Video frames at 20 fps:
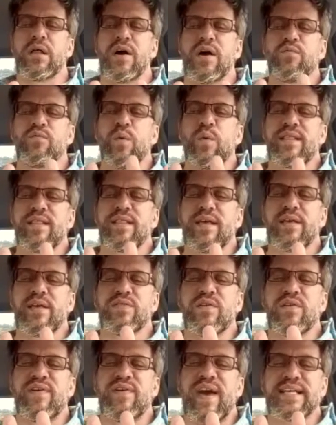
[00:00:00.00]
of what
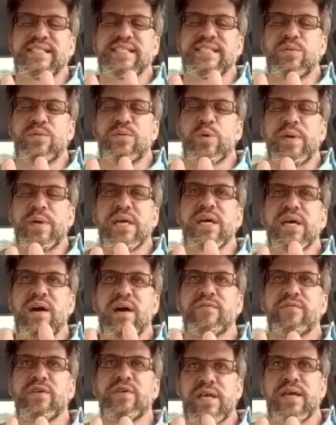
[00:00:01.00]
the vaccine would be
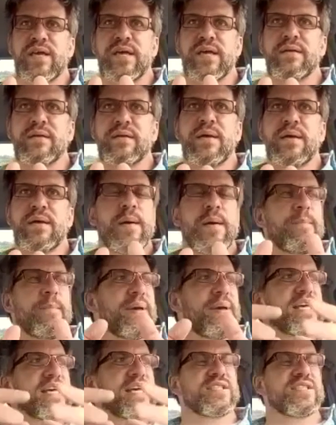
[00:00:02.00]
covered in,
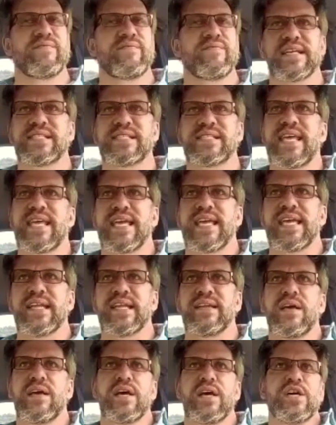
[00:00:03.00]
because the
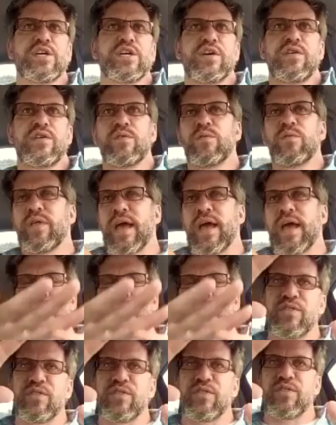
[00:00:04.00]
vaccine, like,
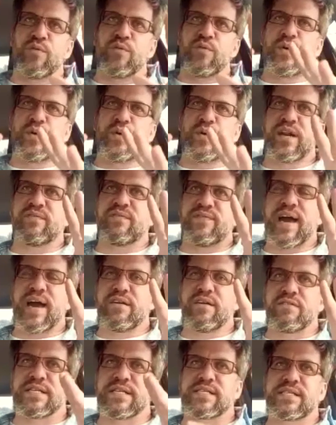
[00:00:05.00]
you know, when you get a
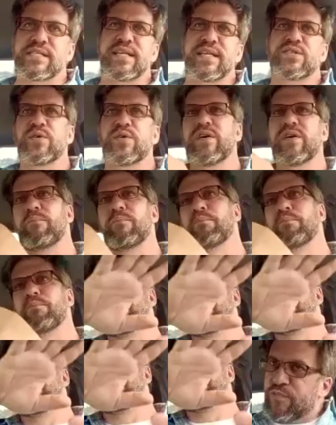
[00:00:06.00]
virus, it sort of
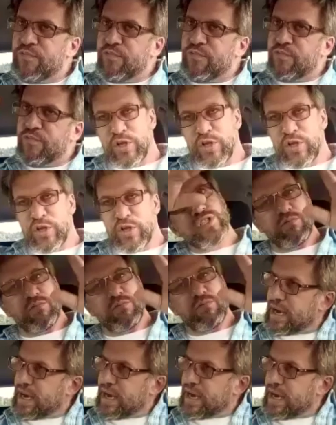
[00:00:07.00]
floats
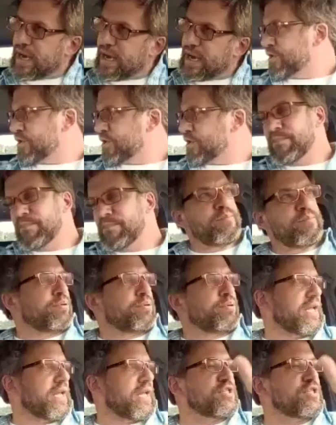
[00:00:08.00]
around in your
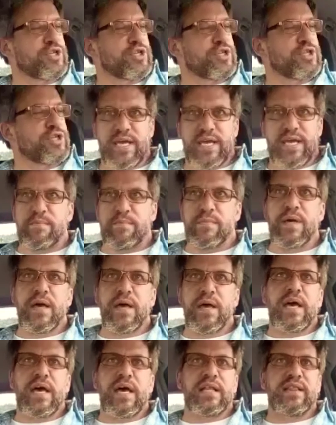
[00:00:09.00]
bloodstream
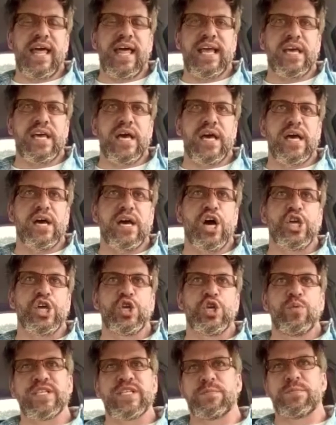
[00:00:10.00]
like a
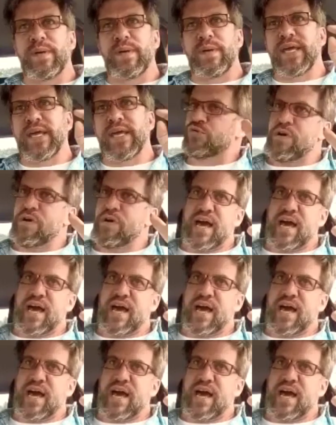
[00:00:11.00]
USB drive.